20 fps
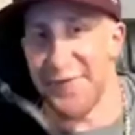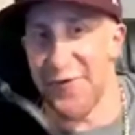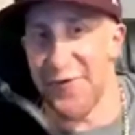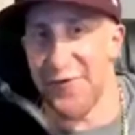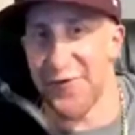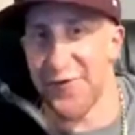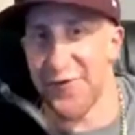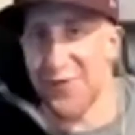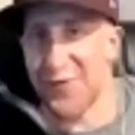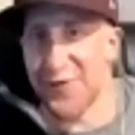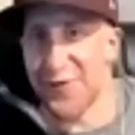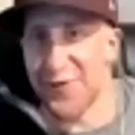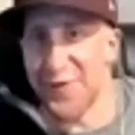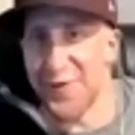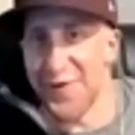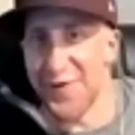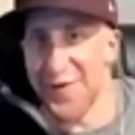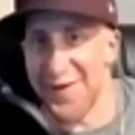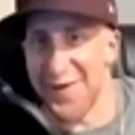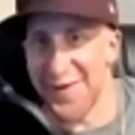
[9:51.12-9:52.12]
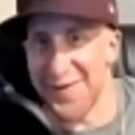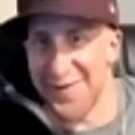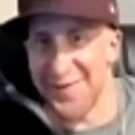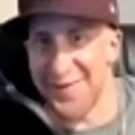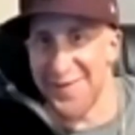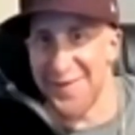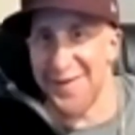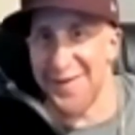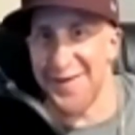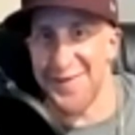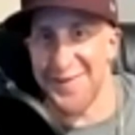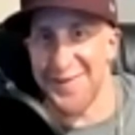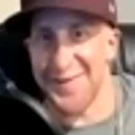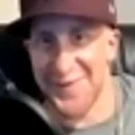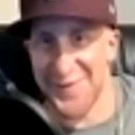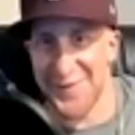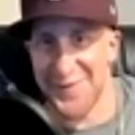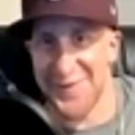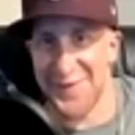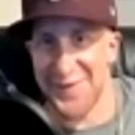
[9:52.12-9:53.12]
verses going on tonight
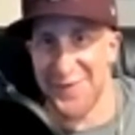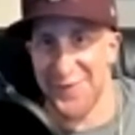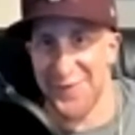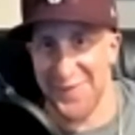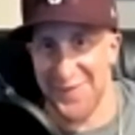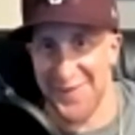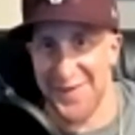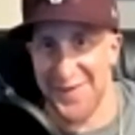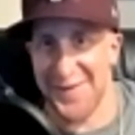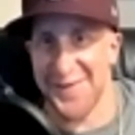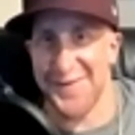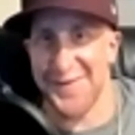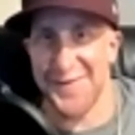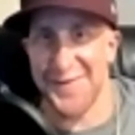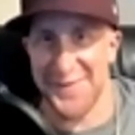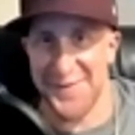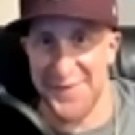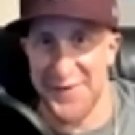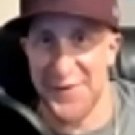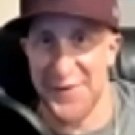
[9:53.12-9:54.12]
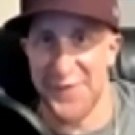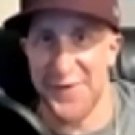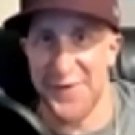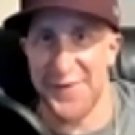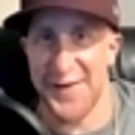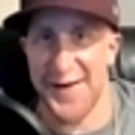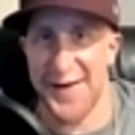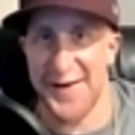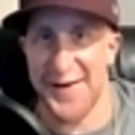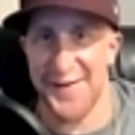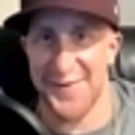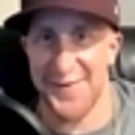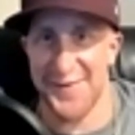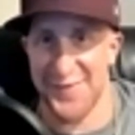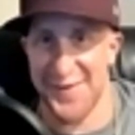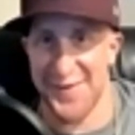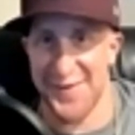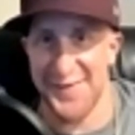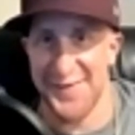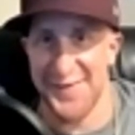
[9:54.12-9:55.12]
too. I forgot. You know what that is,
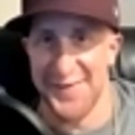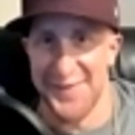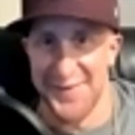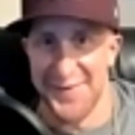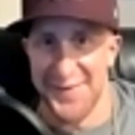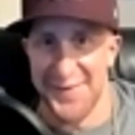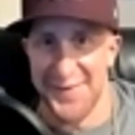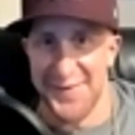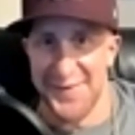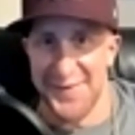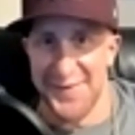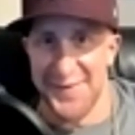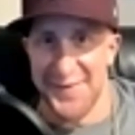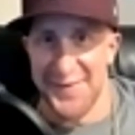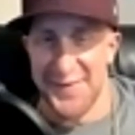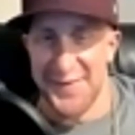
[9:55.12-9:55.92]
right? Oh yeah,